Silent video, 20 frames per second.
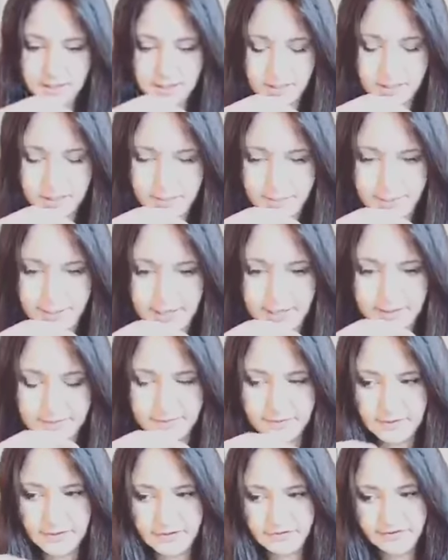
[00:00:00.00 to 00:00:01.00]
But
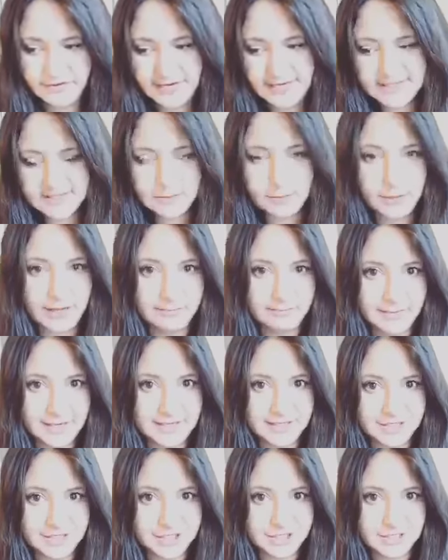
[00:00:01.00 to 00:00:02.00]
the reason why I
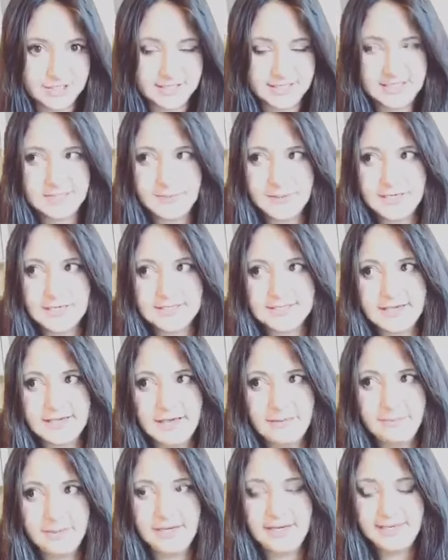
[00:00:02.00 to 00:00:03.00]
mentioned it is because
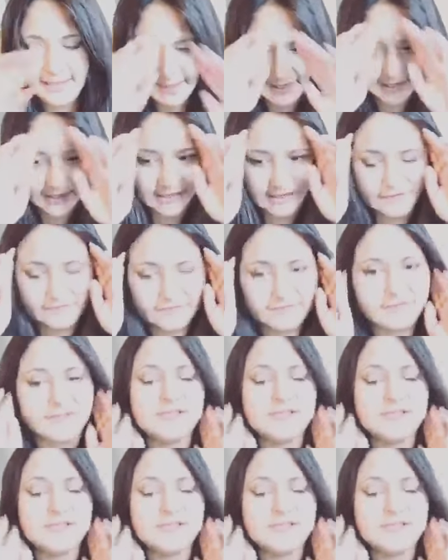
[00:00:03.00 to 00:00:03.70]
I believe